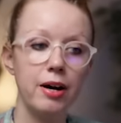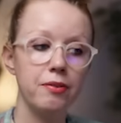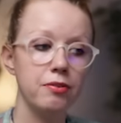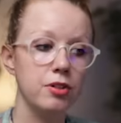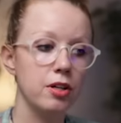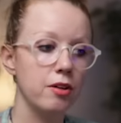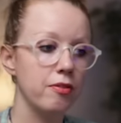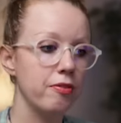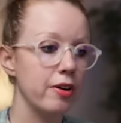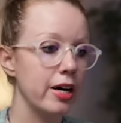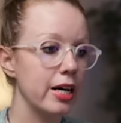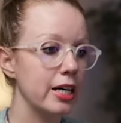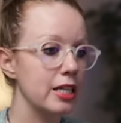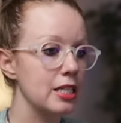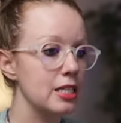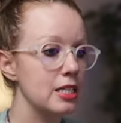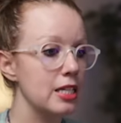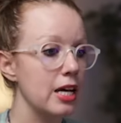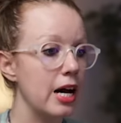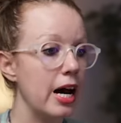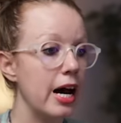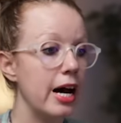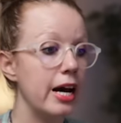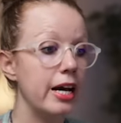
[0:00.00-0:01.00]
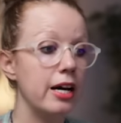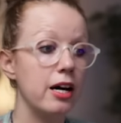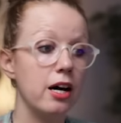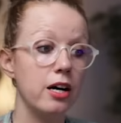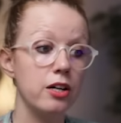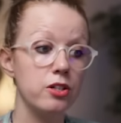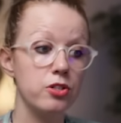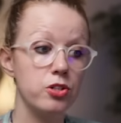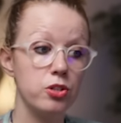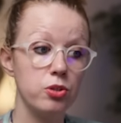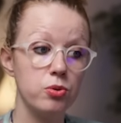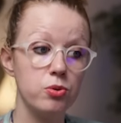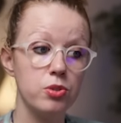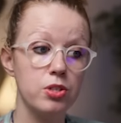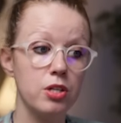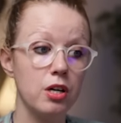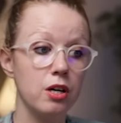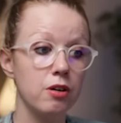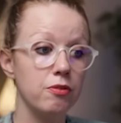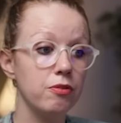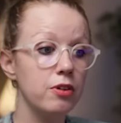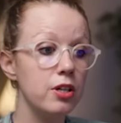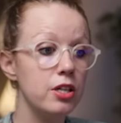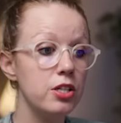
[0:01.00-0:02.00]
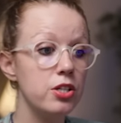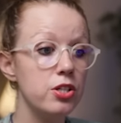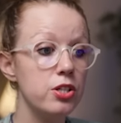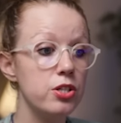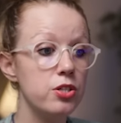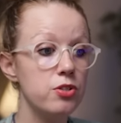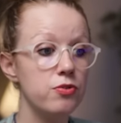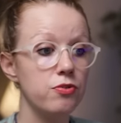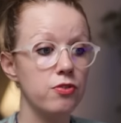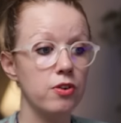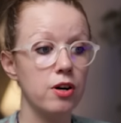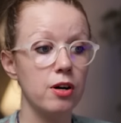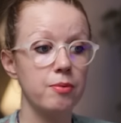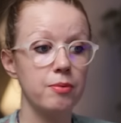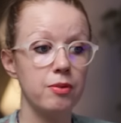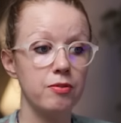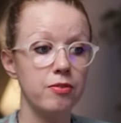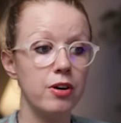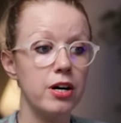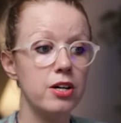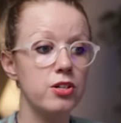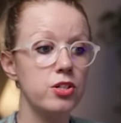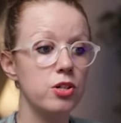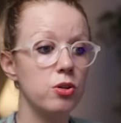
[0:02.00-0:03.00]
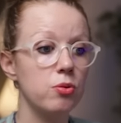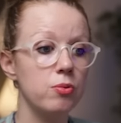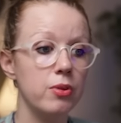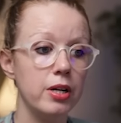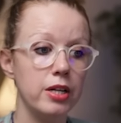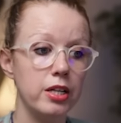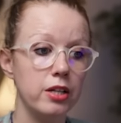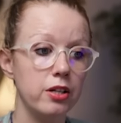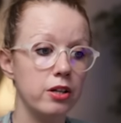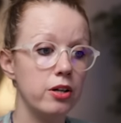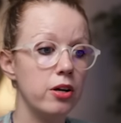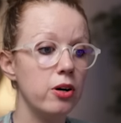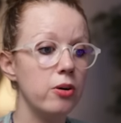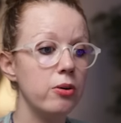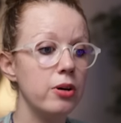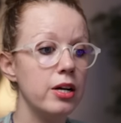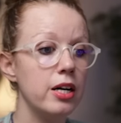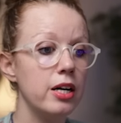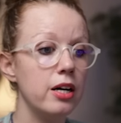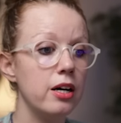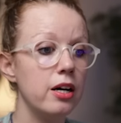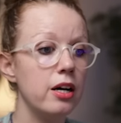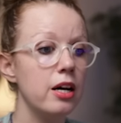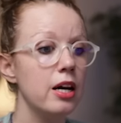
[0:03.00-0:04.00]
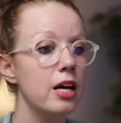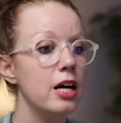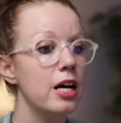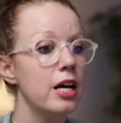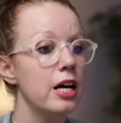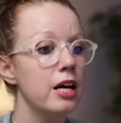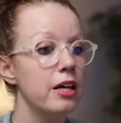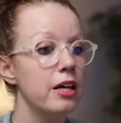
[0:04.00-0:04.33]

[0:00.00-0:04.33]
After Effects. I got two stock footages from Envato ready to go here.